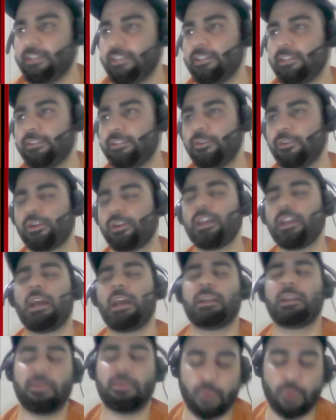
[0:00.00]
Okay,
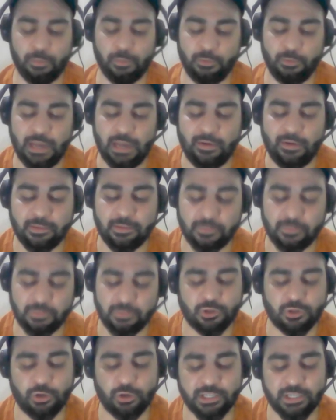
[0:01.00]
and probably we'll have a
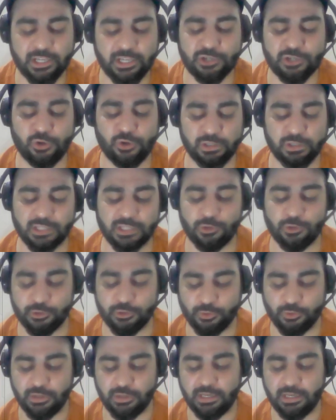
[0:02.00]
thorough discussion on this
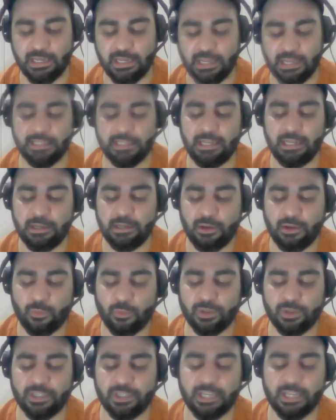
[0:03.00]
also. And then
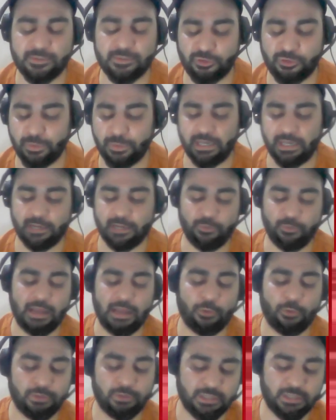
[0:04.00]
one thing is numerical. We'll have
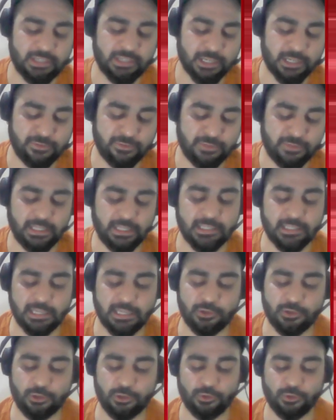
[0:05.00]
all discussion with these things
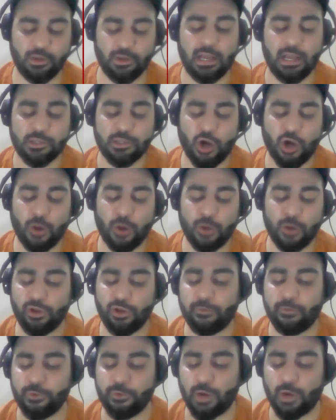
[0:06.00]
also. So how many
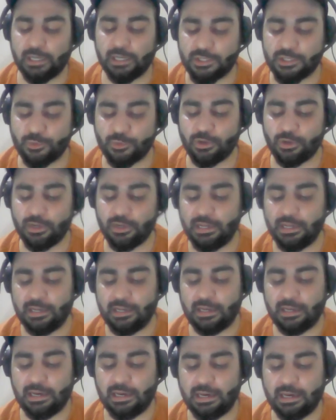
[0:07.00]
of you understood
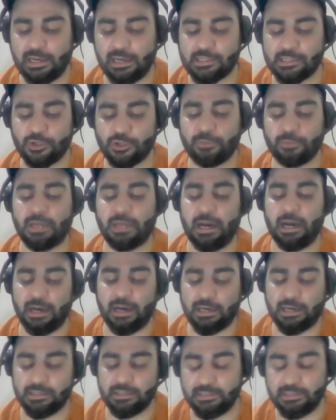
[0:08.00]
sort
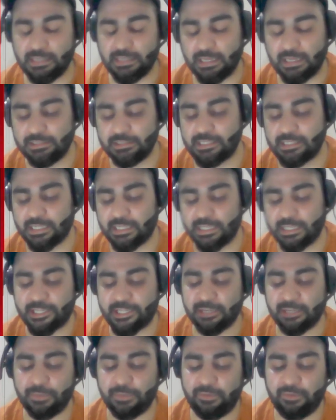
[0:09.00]
of this
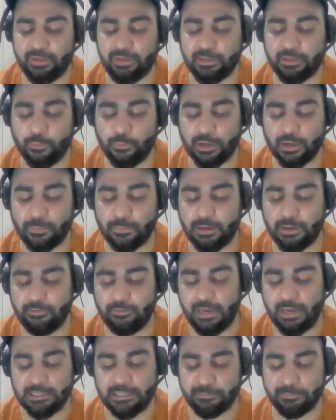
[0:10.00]
connection between the verbal way
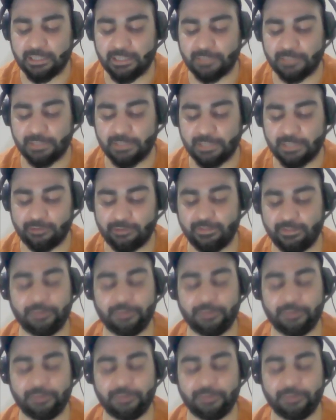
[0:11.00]
and the mathematical way?